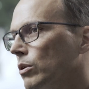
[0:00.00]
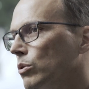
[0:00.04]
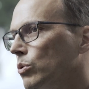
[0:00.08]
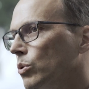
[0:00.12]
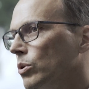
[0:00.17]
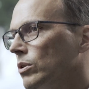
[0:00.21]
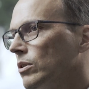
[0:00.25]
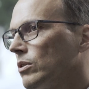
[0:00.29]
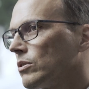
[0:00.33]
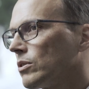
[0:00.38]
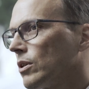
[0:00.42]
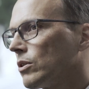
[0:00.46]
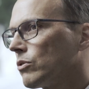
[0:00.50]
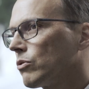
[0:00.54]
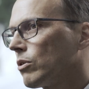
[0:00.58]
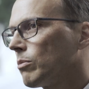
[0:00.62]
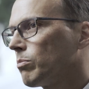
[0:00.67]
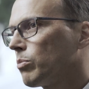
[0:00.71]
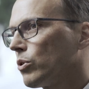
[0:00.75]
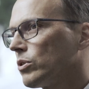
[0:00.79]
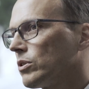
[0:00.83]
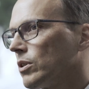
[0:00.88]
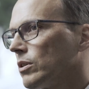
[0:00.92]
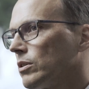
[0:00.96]
we are doing the
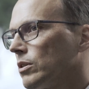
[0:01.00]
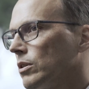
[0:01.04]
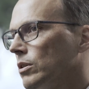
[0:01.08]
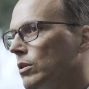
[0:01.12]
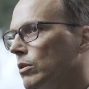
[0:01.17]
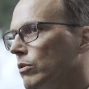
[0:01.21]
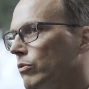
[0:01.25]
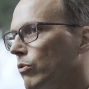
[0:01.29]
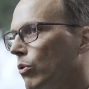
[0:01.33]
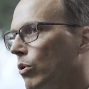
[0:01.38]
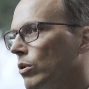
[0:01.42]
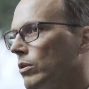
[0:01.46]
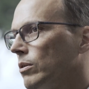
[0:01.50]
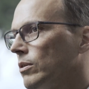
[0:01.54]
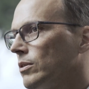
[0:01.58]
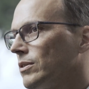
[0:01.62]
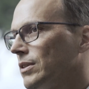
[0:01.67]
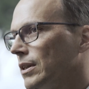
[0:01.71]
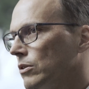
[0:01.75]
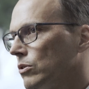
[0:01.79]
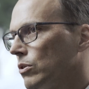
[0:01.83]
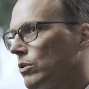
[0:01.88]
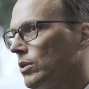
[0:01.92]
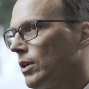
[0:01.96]
central processing of all the
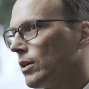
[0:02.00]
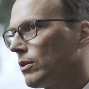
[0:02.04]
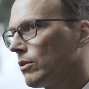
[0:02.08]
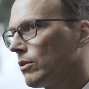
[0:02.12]
sensor